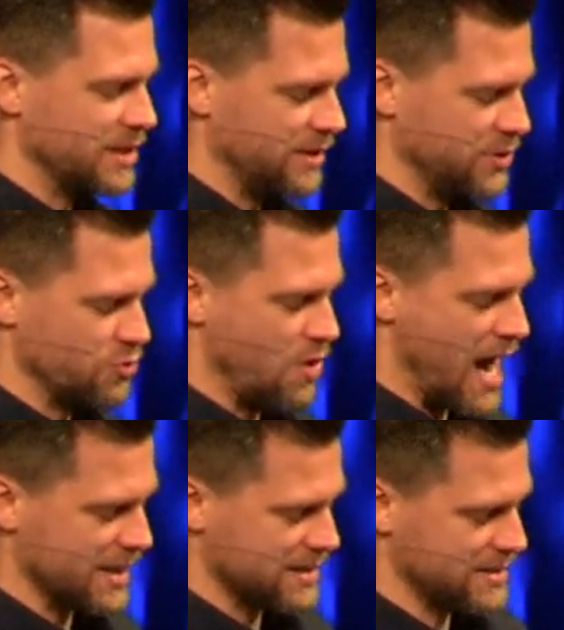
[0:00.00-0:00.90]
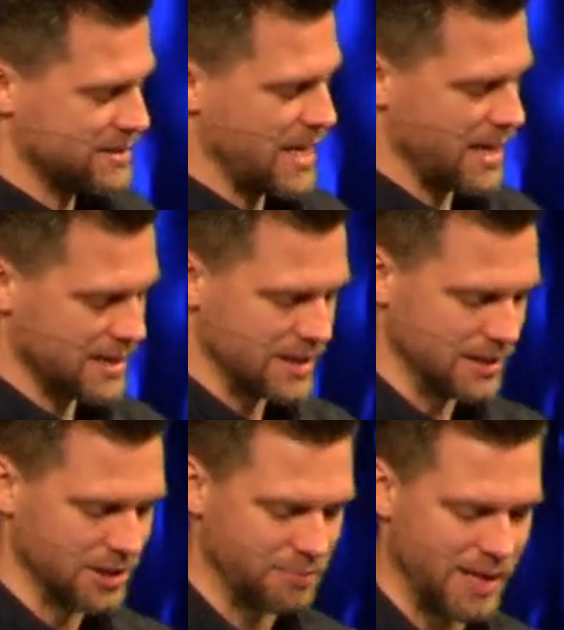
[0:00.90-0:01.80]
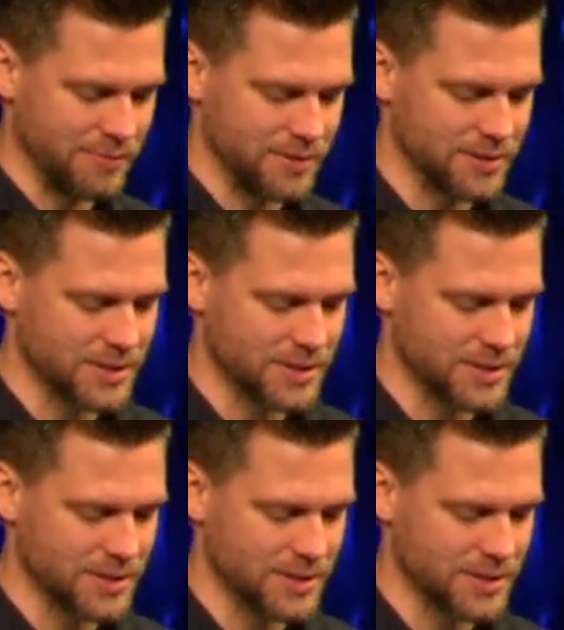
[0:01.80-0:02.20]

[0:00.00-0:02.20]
gives you rocks and sand and little pebbles,